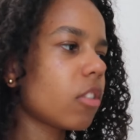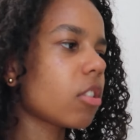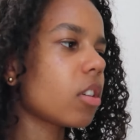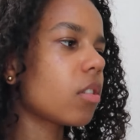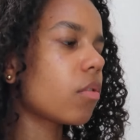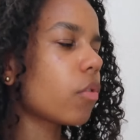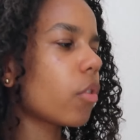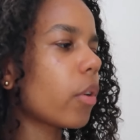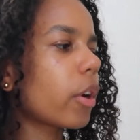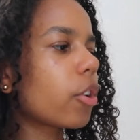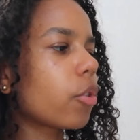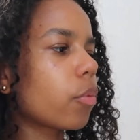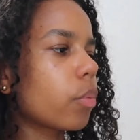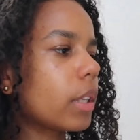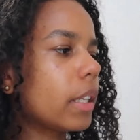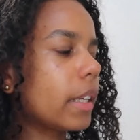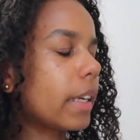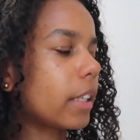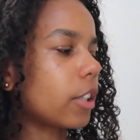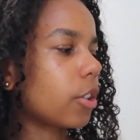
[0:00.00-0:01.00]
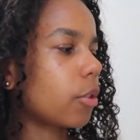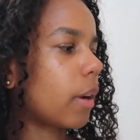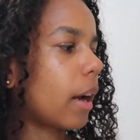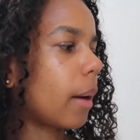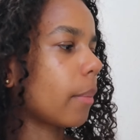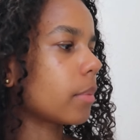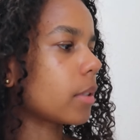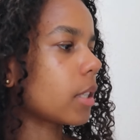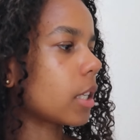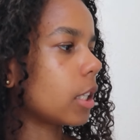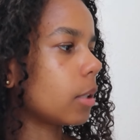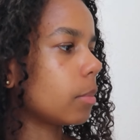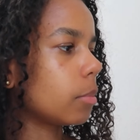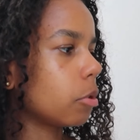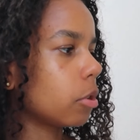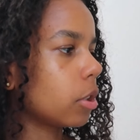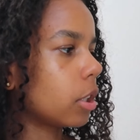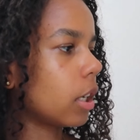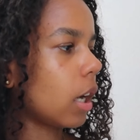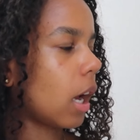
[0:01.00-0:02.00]
Even though I don't really get cramps
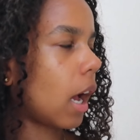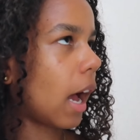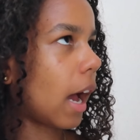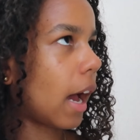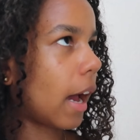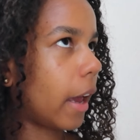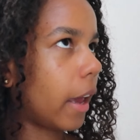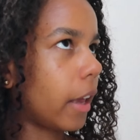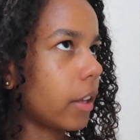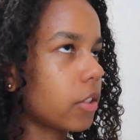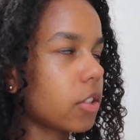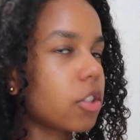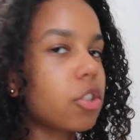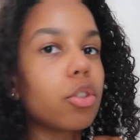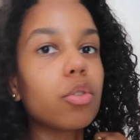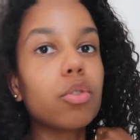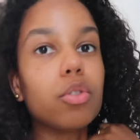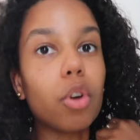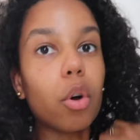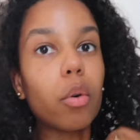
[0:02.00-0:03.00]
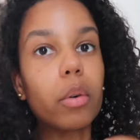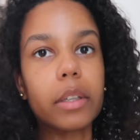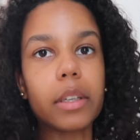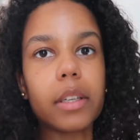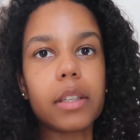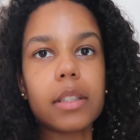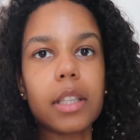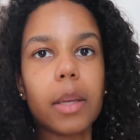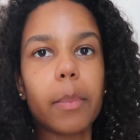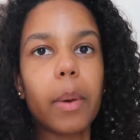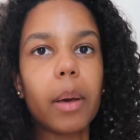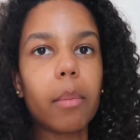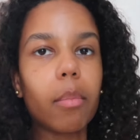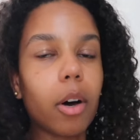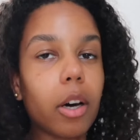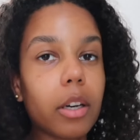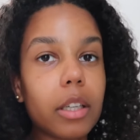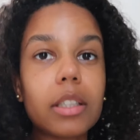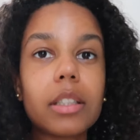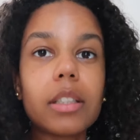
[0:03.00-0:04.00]
anymore, I still notice that my
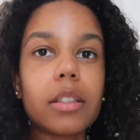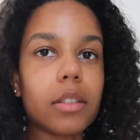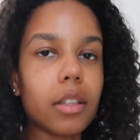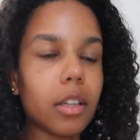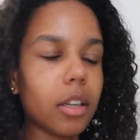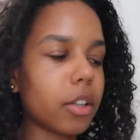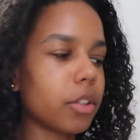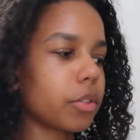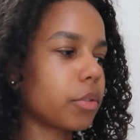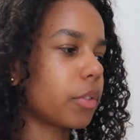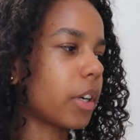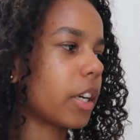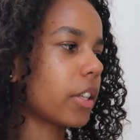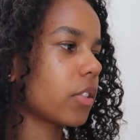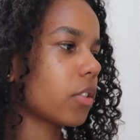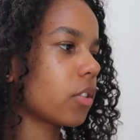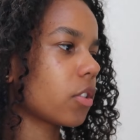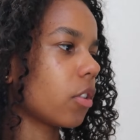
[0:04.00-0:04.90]
body needs a lot of rest.